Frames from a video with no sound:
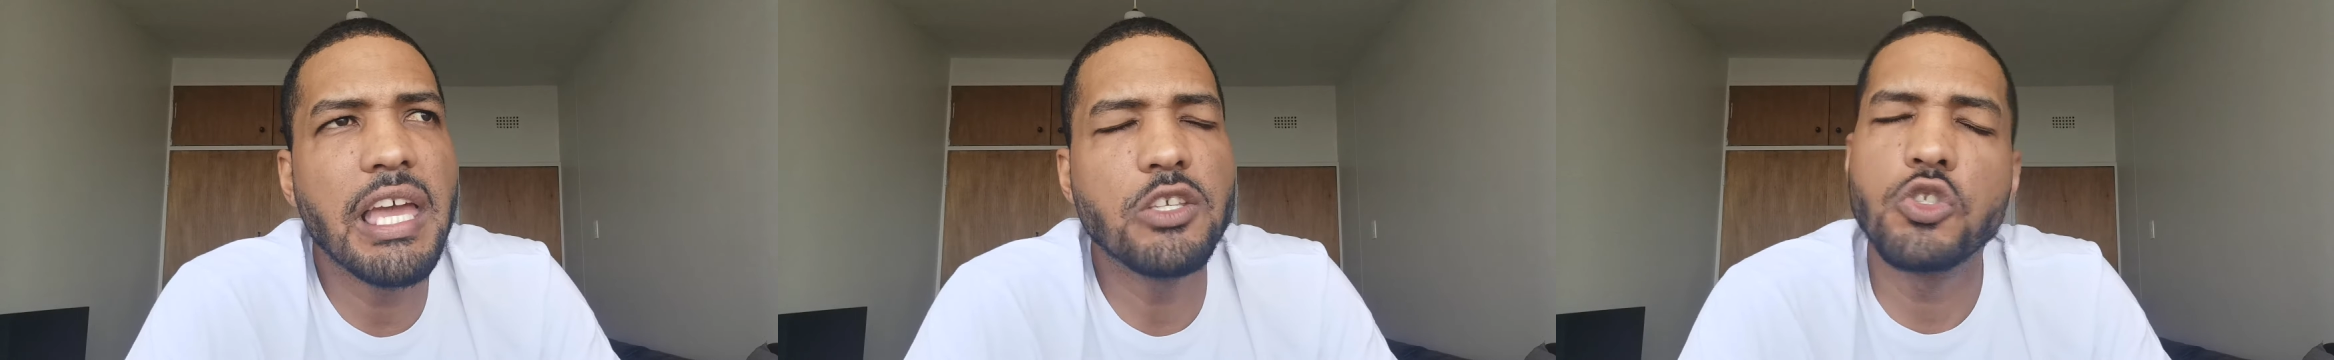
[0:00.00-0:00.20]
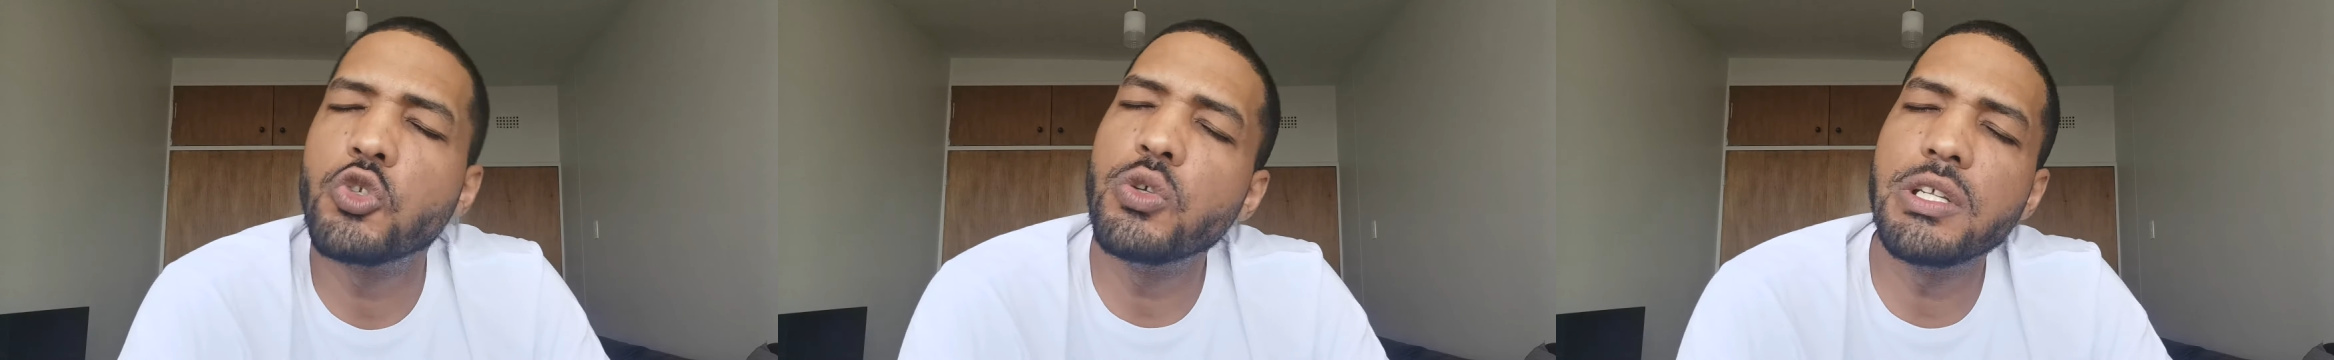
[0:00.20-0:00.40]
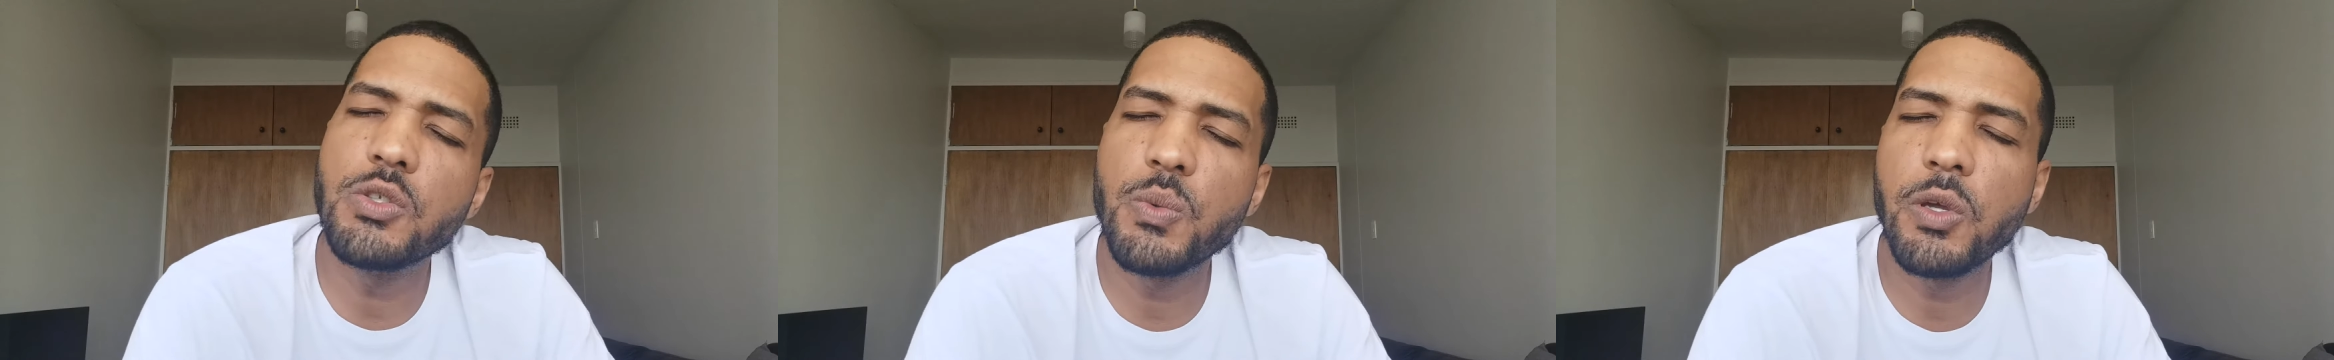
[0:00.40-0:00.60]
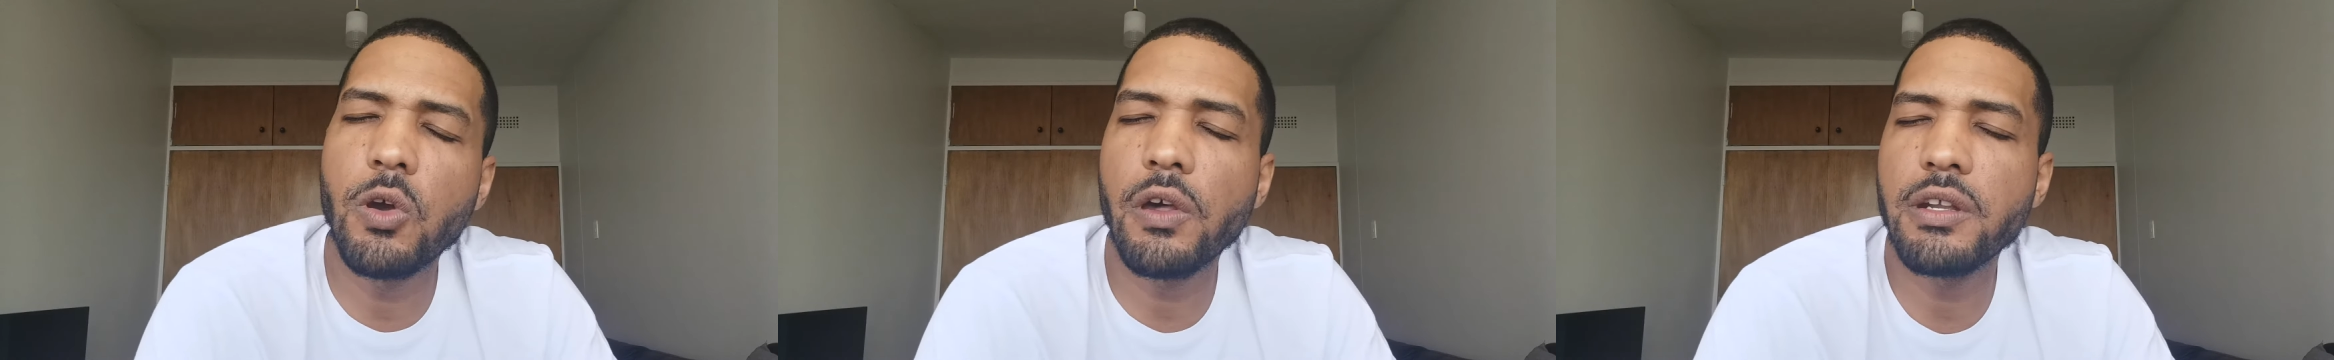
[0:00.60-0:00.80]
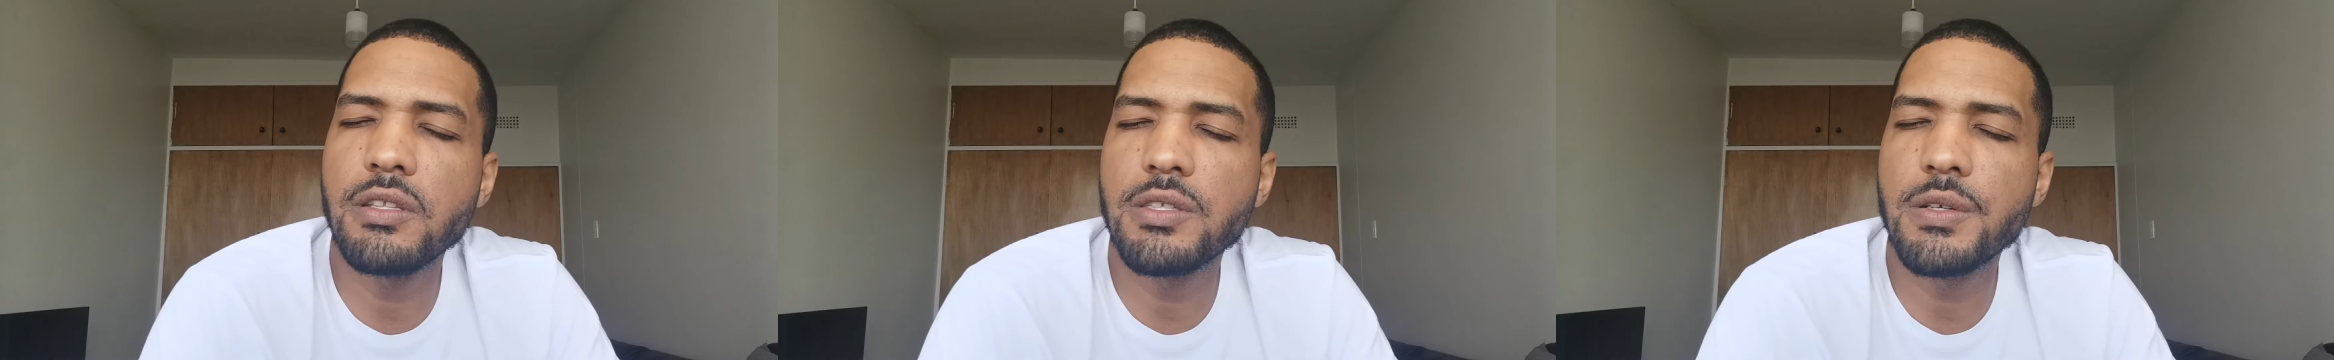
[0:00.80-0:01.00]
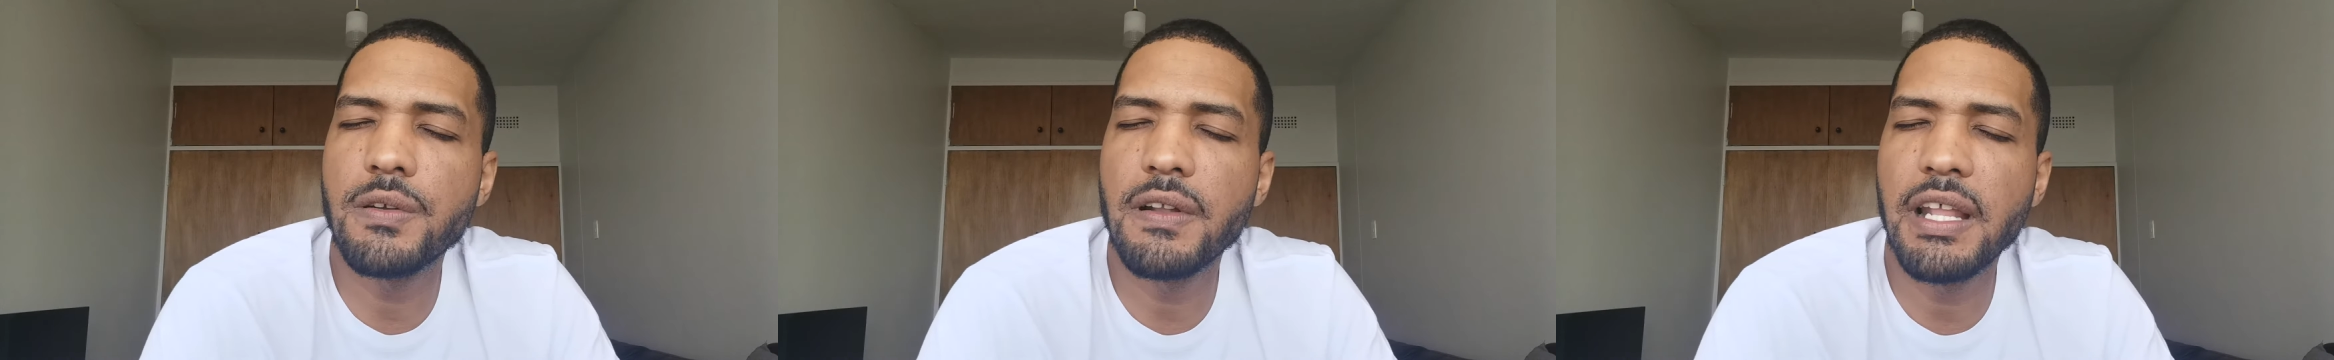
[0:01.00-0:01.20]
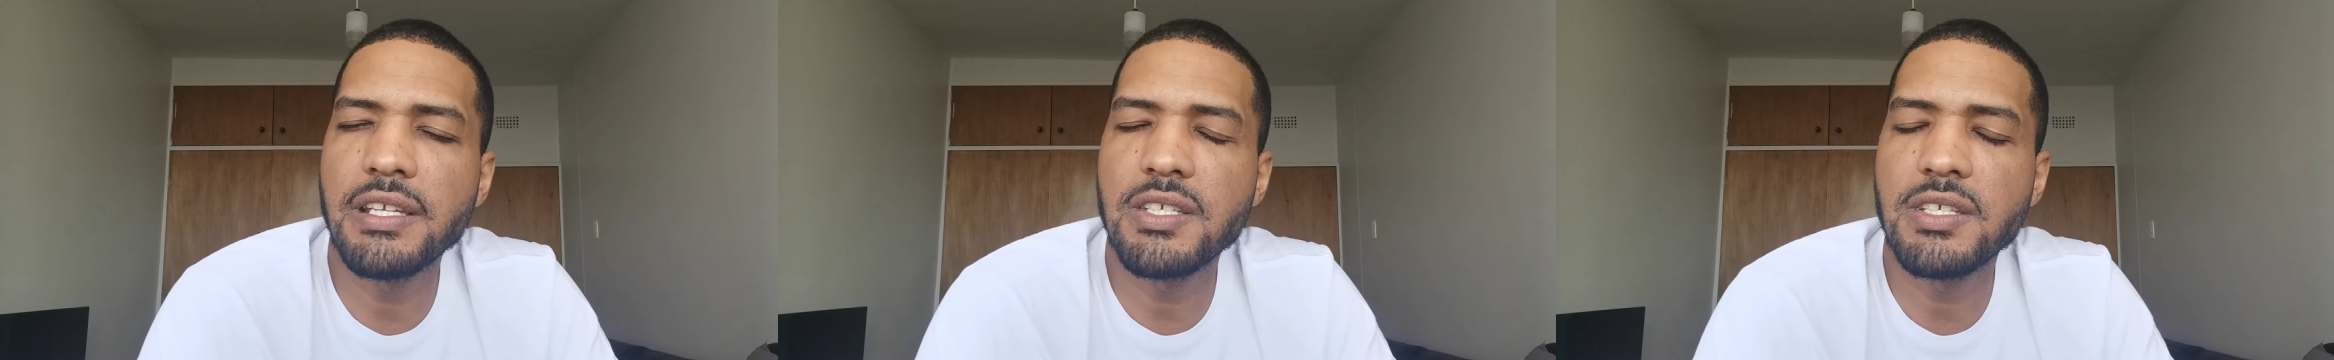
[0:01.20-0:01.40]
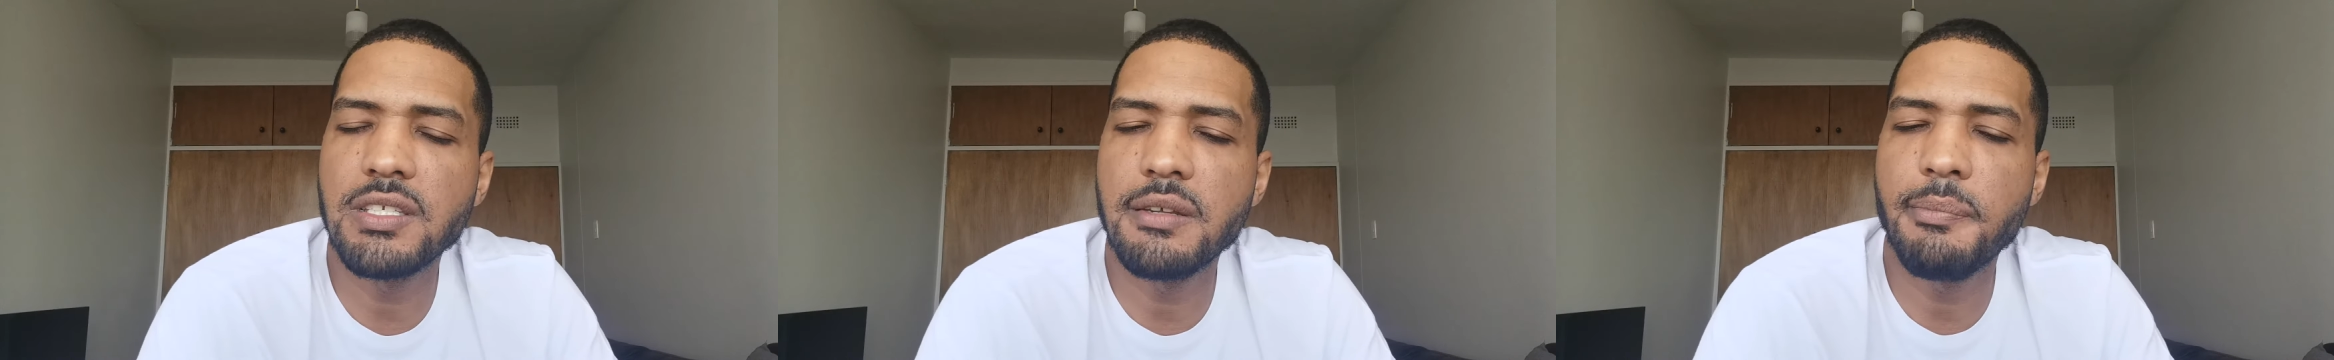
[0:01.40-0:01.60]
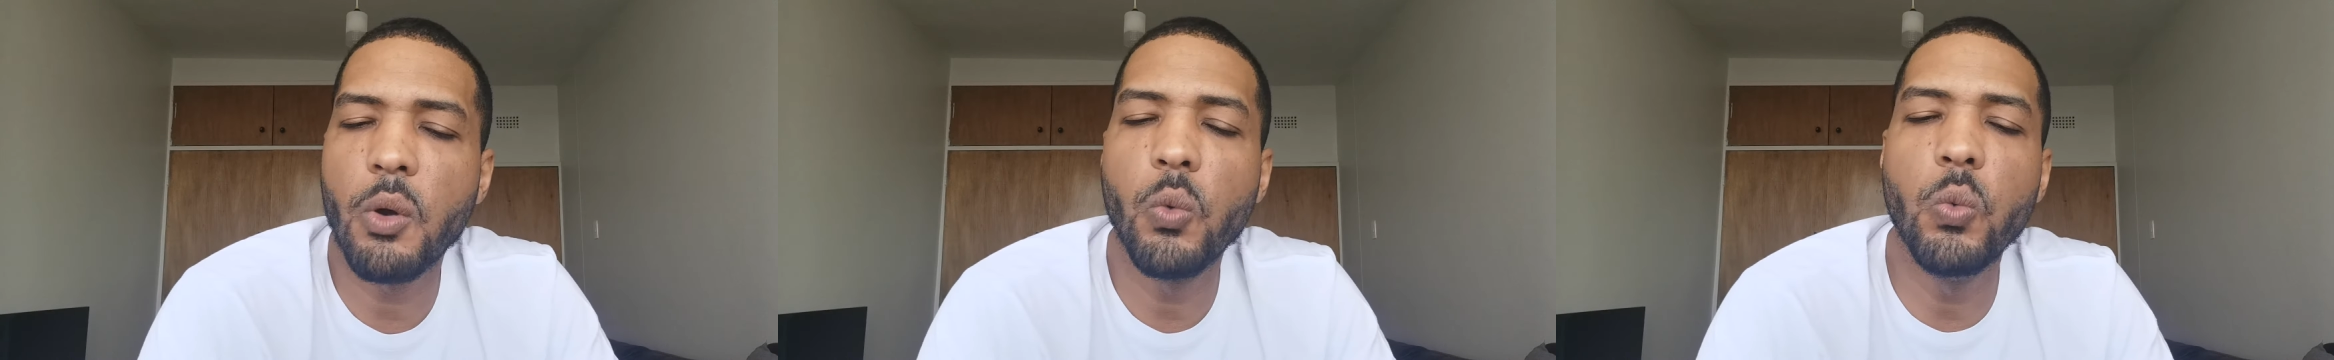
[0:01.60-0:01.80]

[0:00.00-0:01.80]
as soon as we got into a relationship,